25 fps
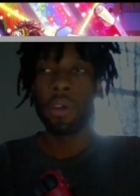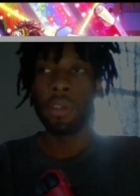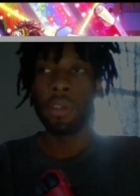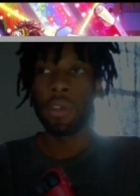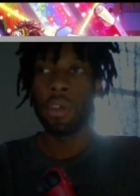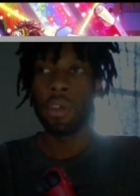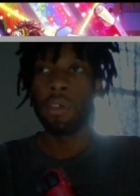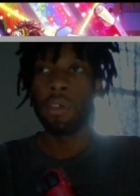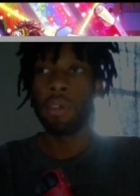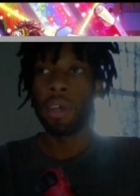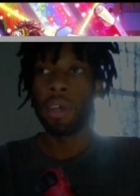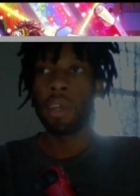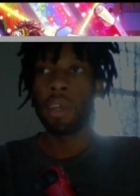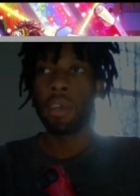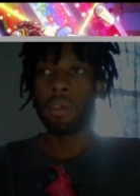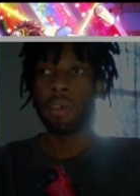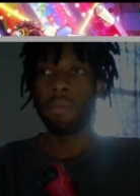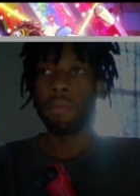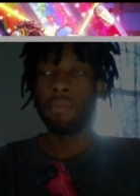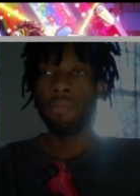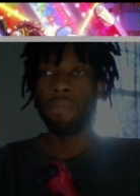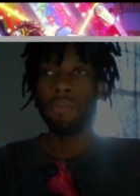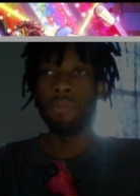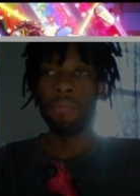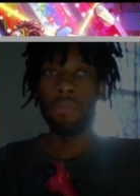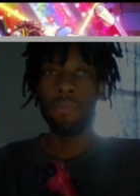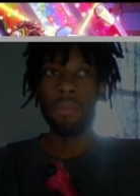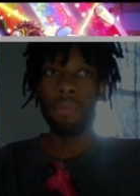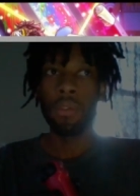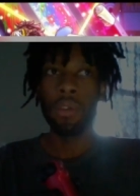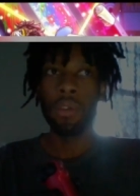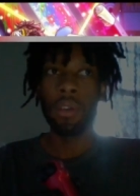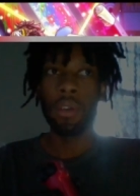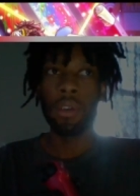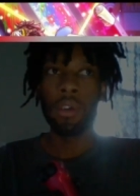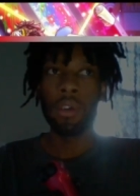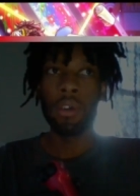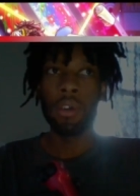So he like,
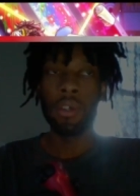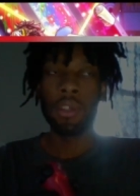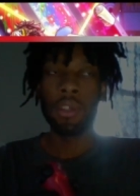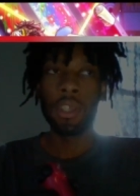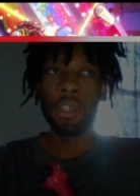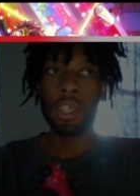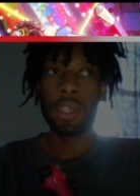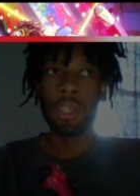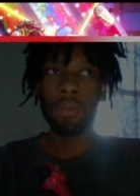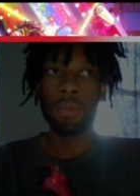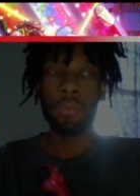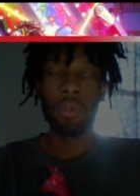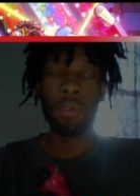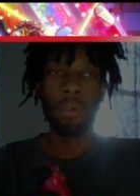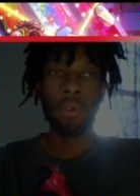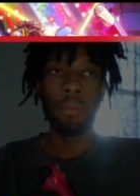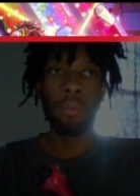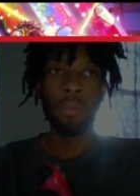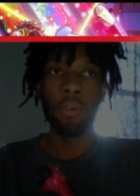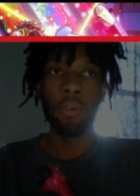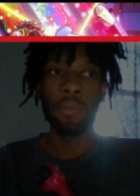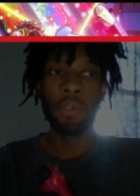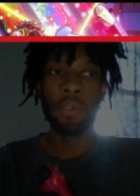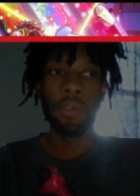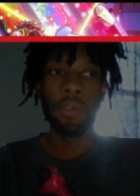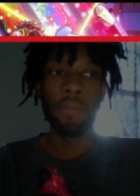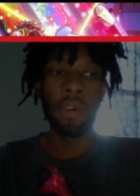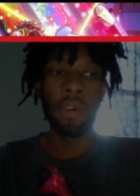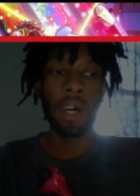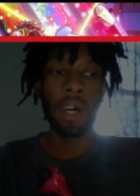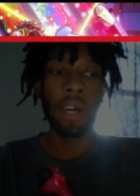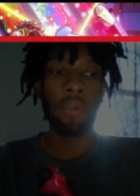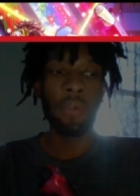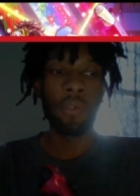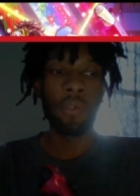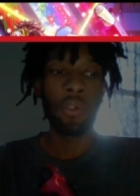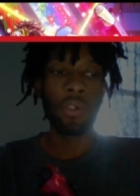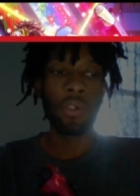since we're both
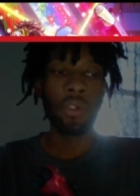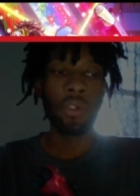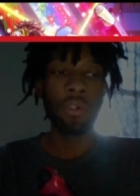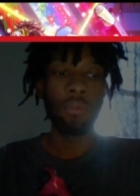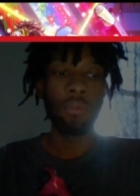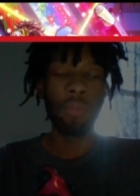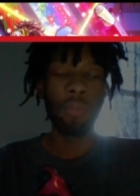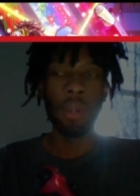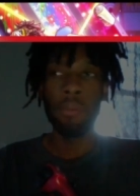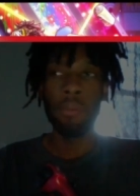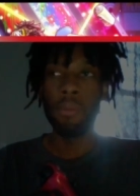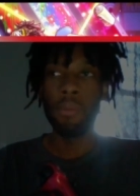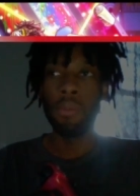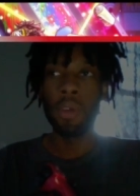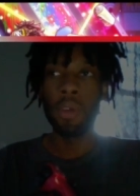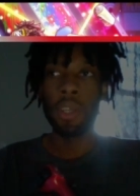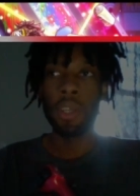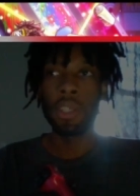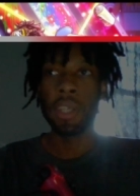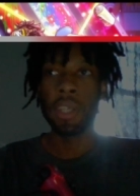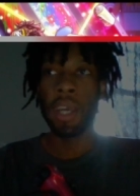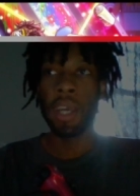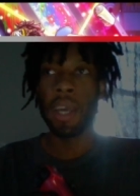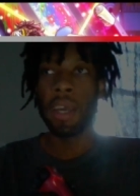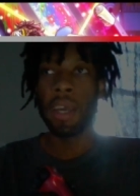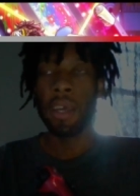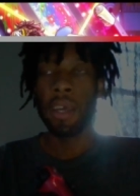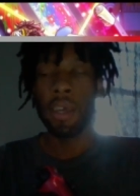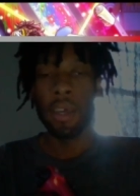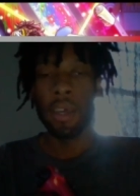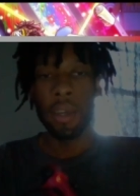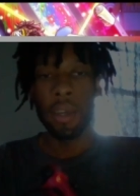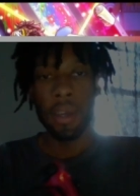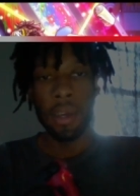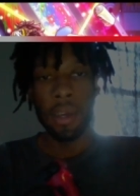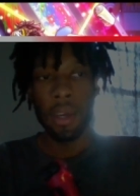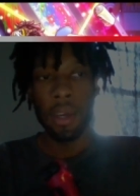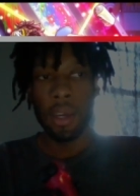survivors, maybe we could chat
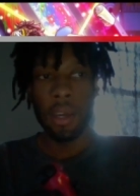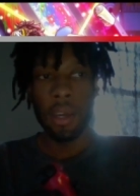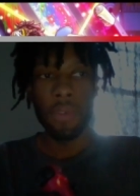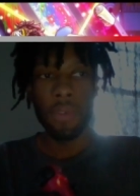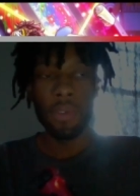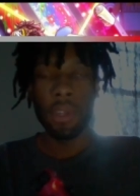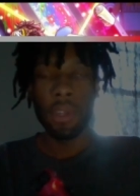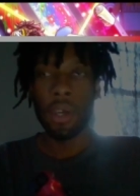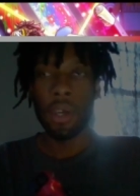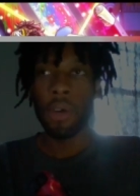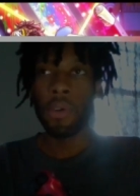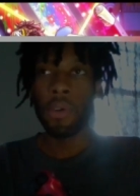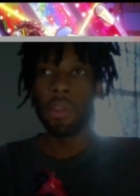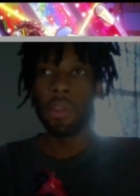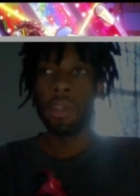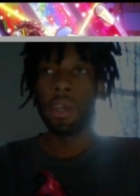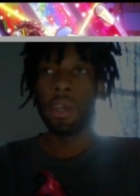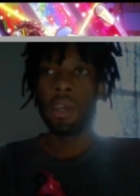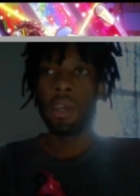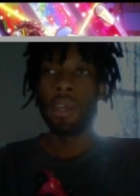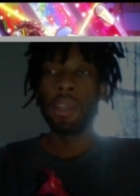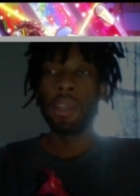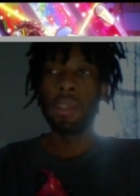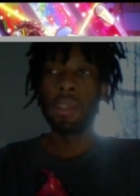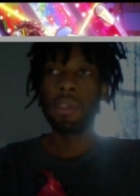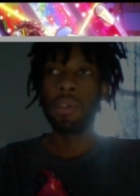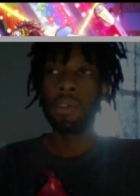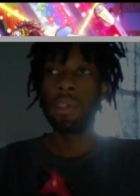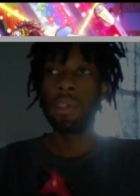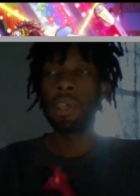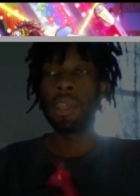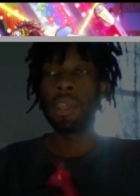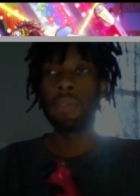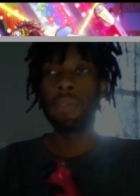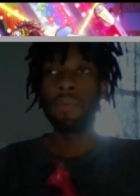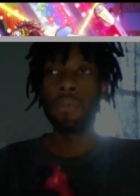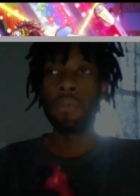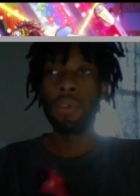every now and then. So he's
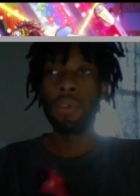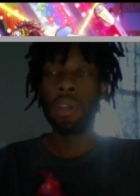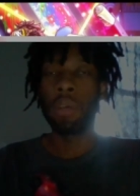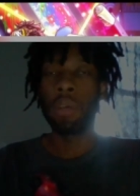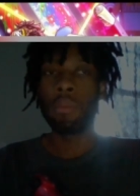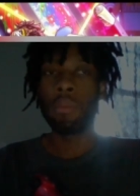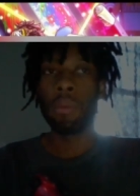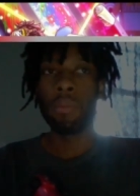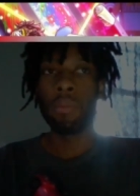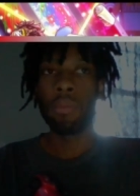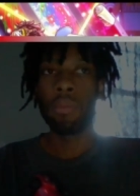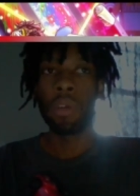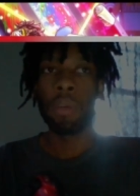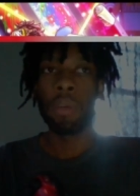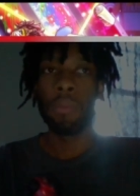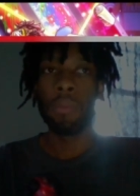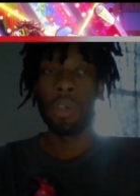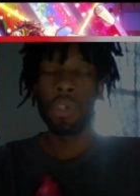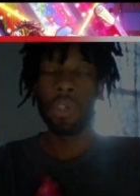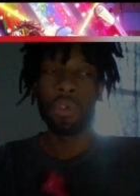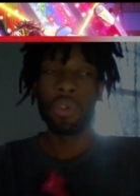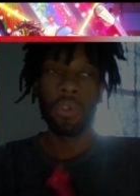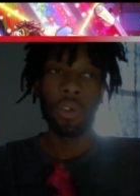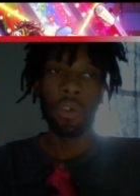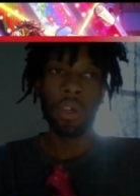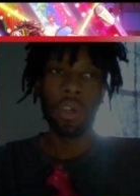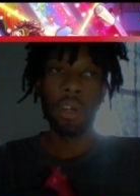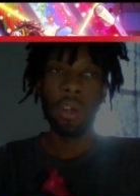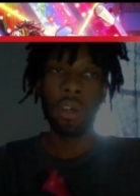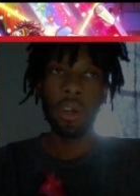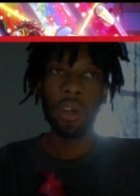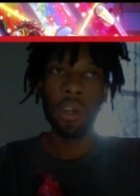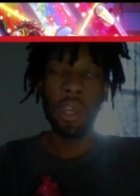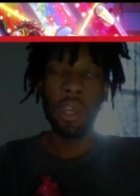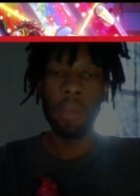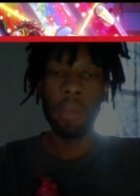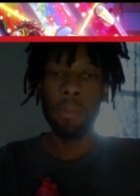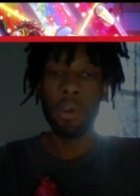asking for a number pretty much, or
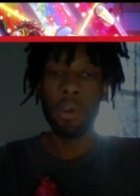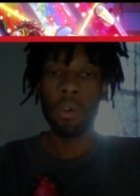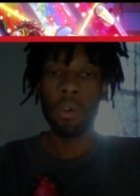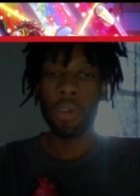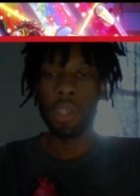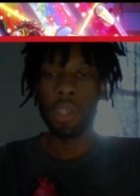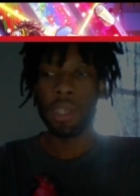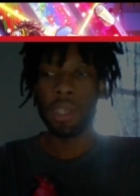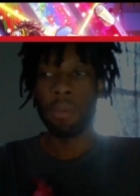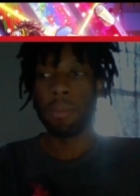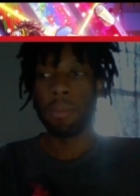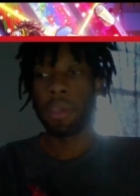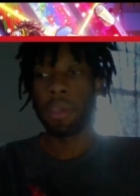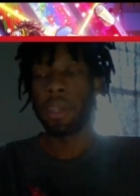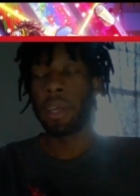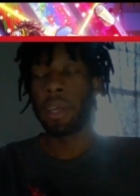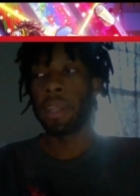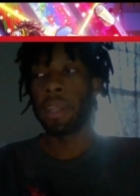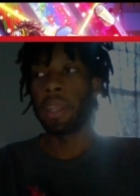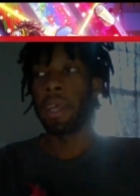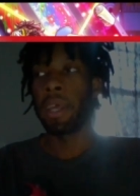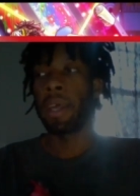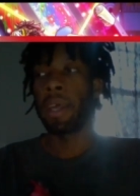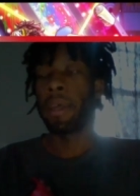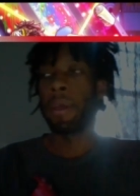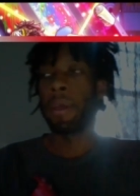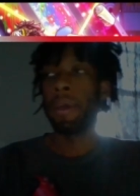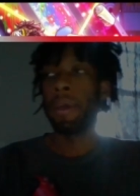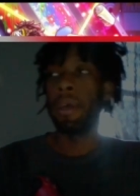an email or something like that.